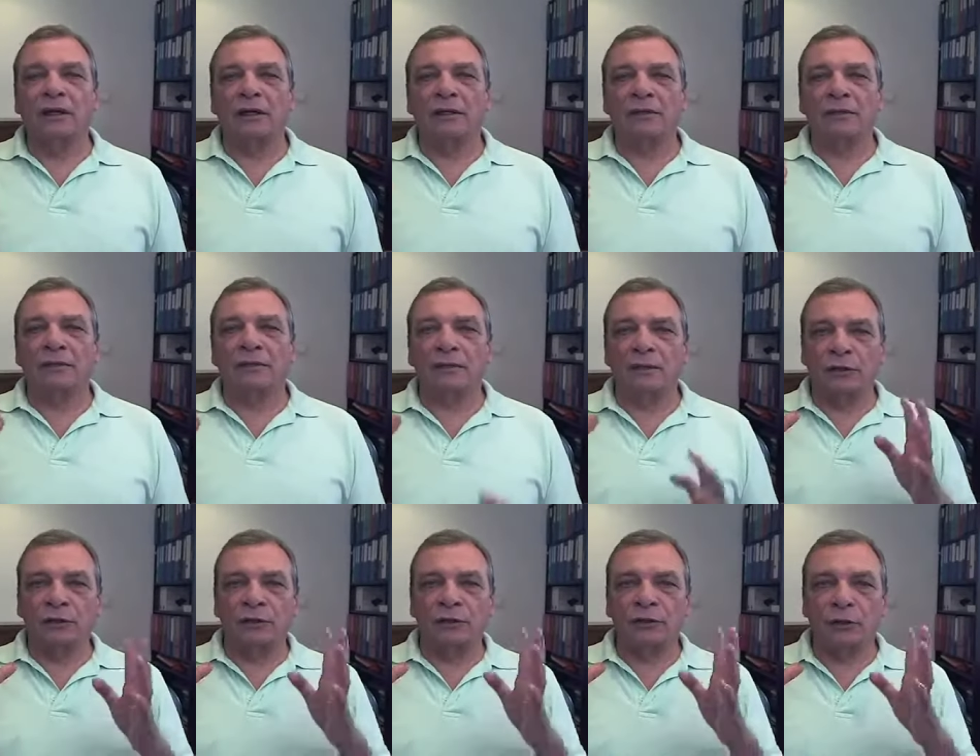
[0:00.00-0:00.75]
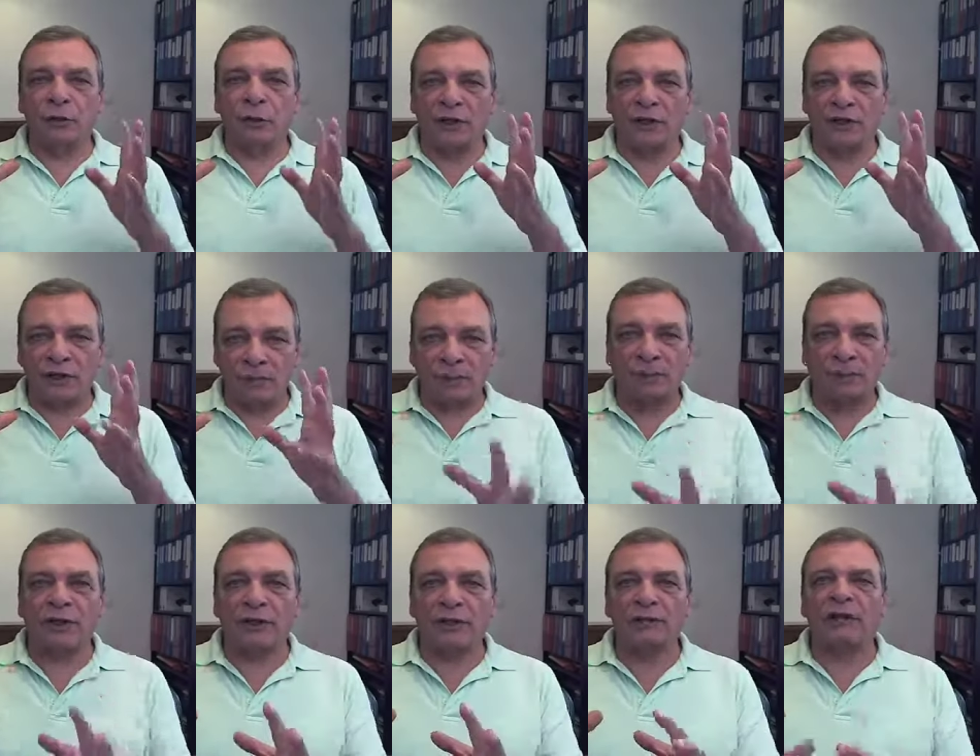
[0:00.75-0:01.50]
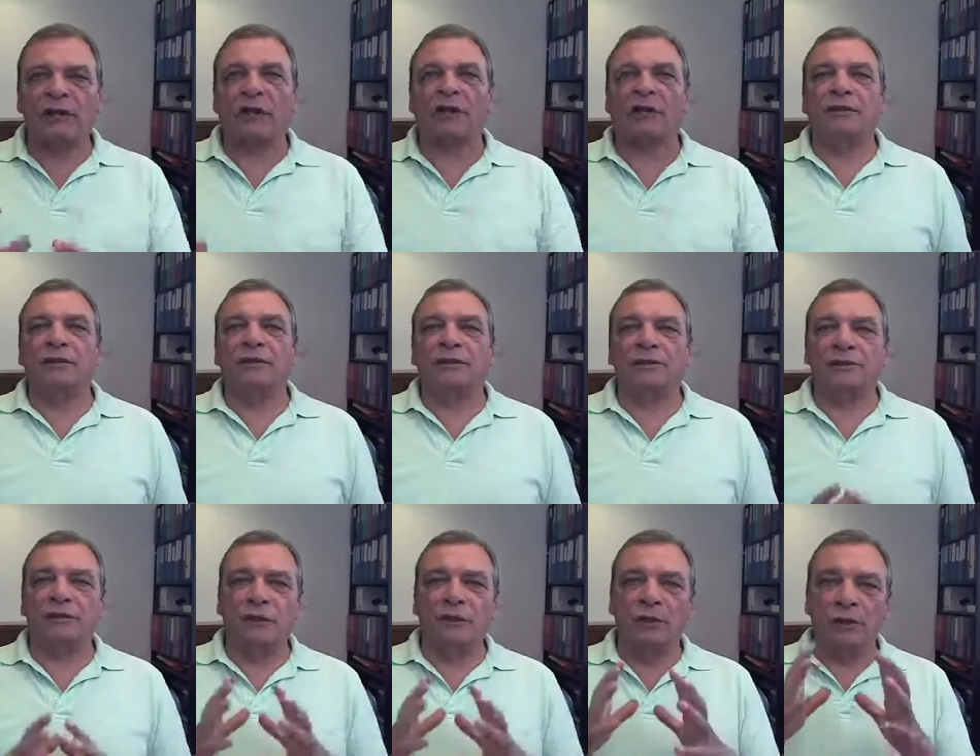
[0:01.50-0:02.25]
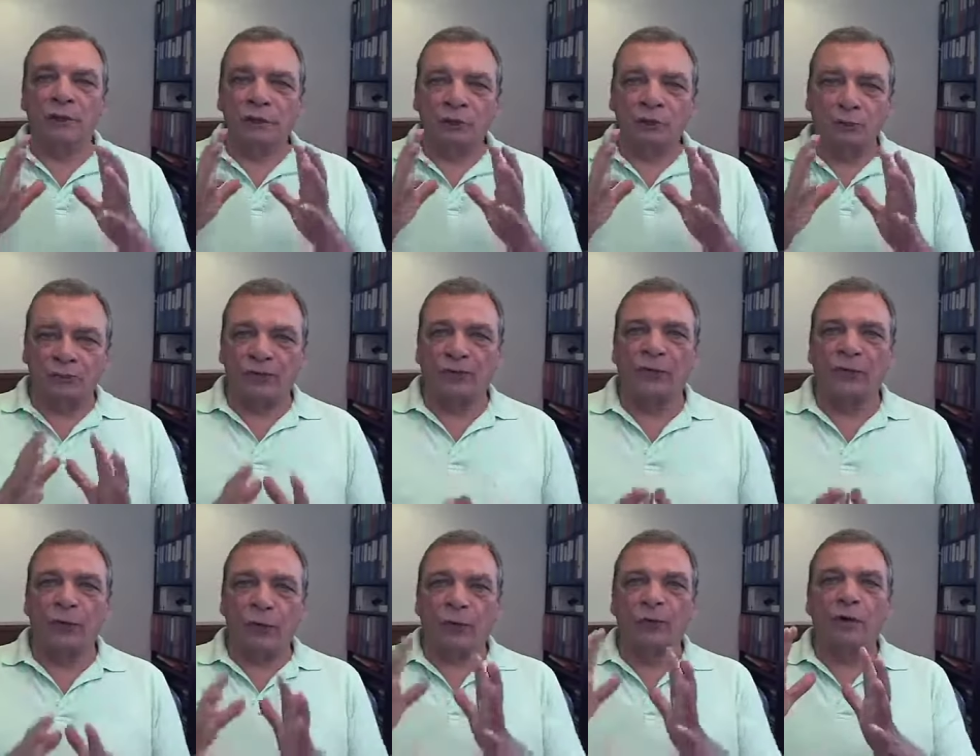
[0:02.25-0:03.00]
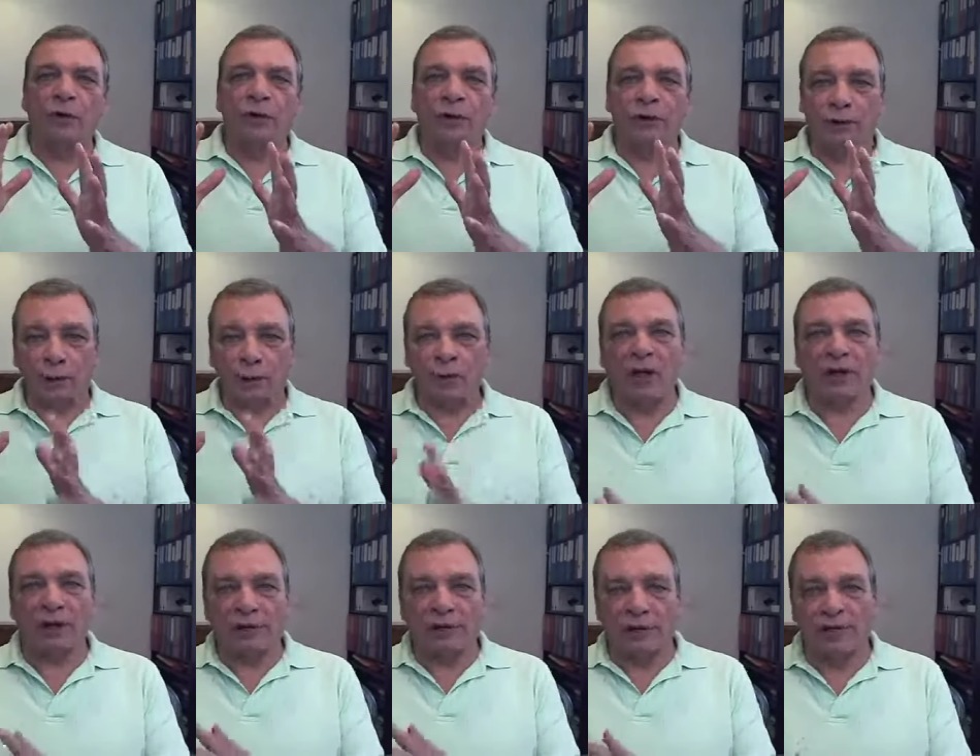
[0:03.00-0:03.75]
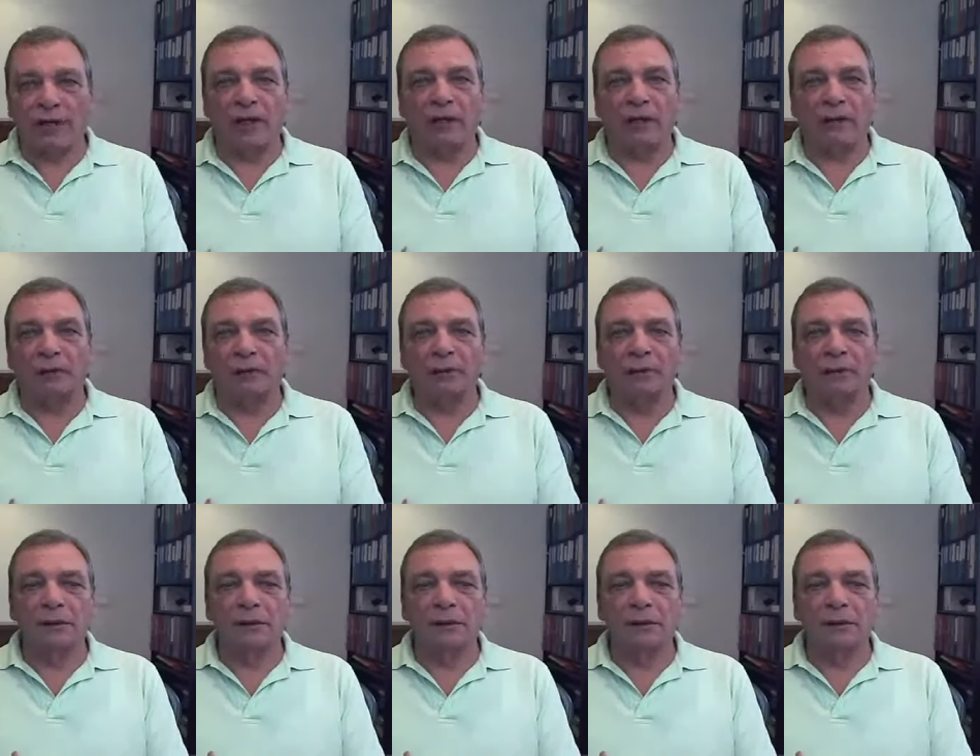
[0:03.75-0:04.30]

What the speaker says: and that you expect others to follow the right thing.